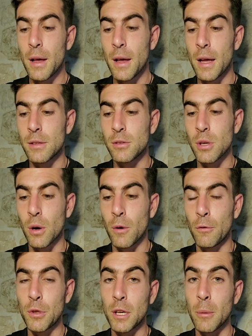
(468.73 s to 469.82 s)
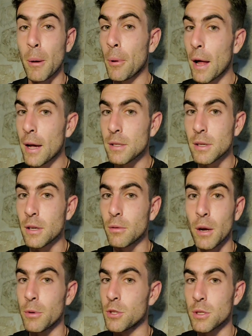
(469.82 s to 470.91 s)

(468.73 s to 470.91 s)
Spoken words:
And so if we think about plastic, right,